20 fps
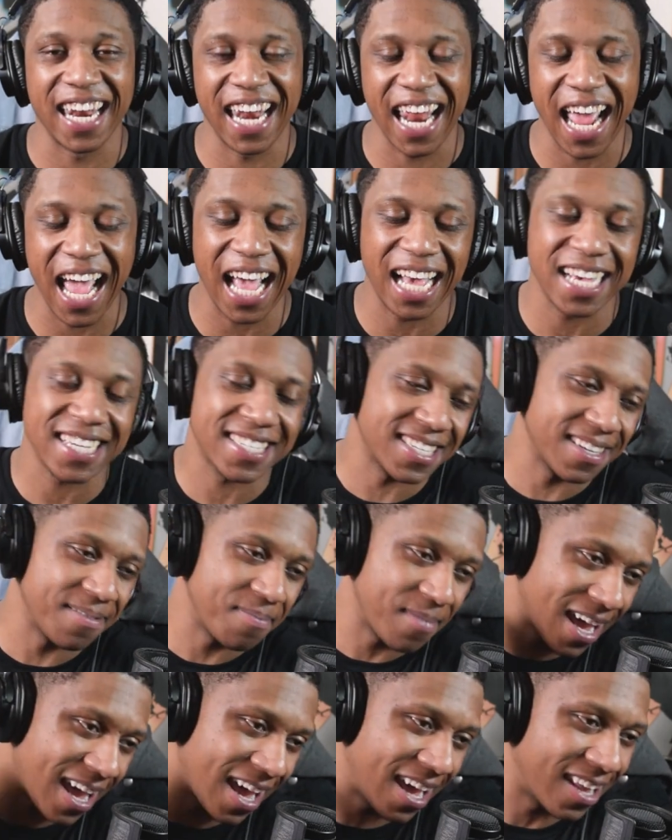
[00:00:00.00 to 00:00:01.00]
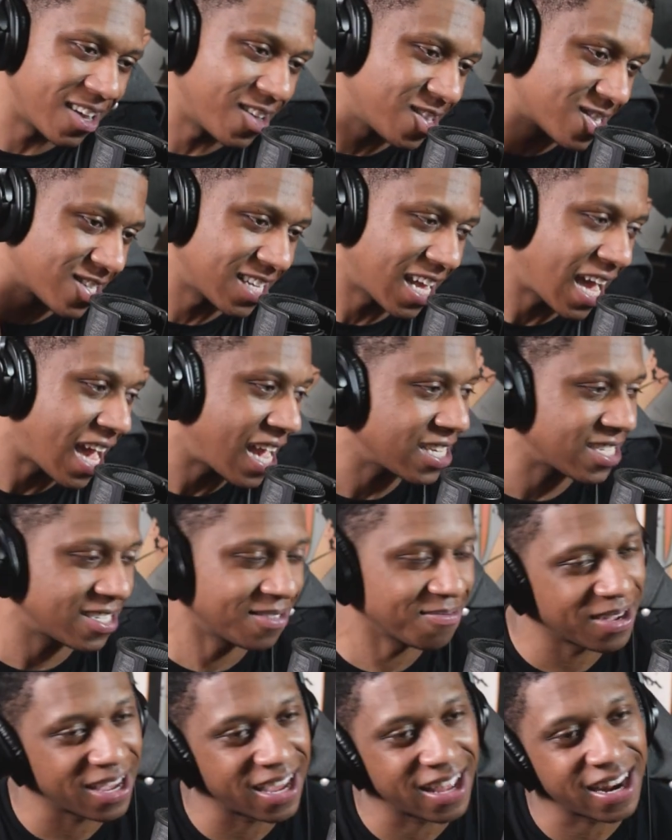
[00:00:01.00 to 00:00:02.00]
nasty man, those
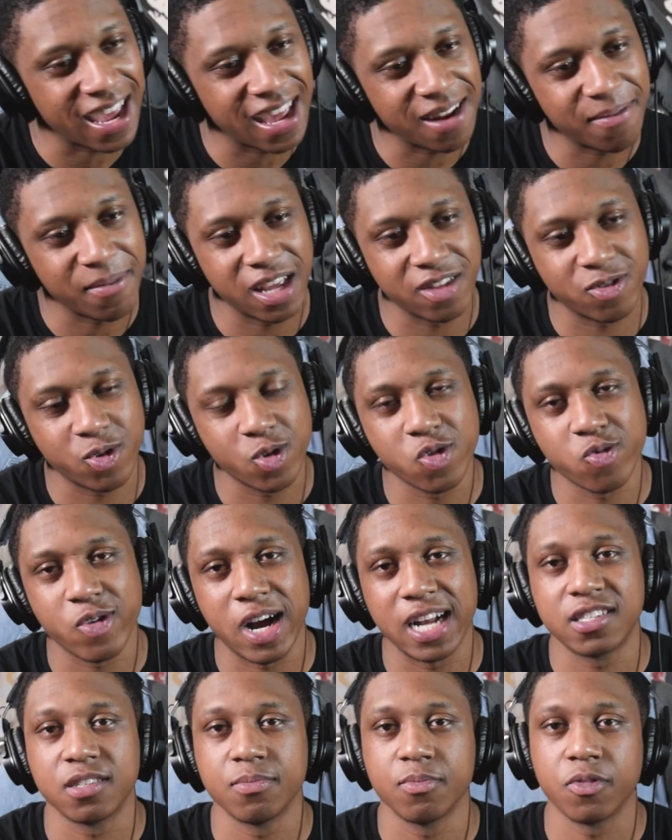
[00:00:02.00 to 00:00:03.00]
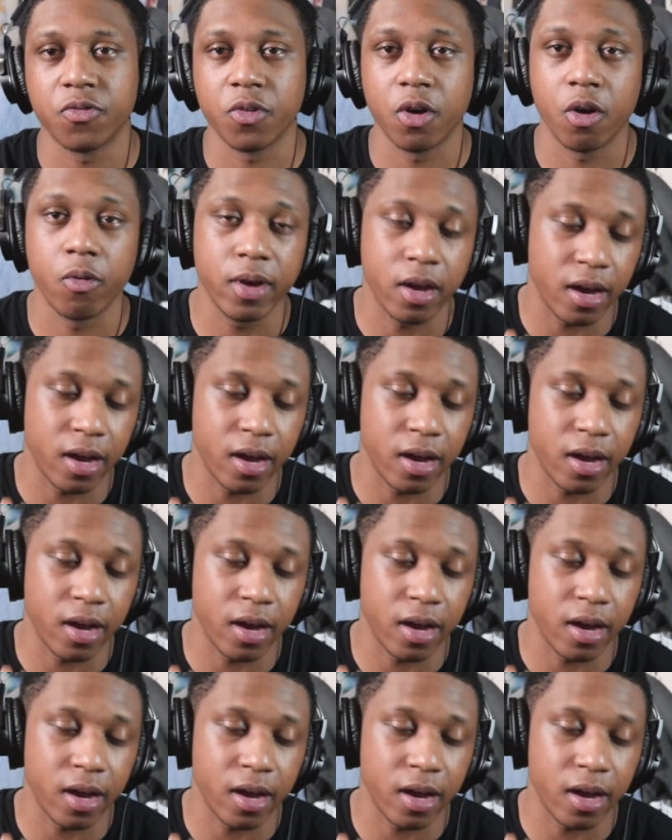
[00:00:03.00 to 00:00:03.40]
nasty man animes we was watching before.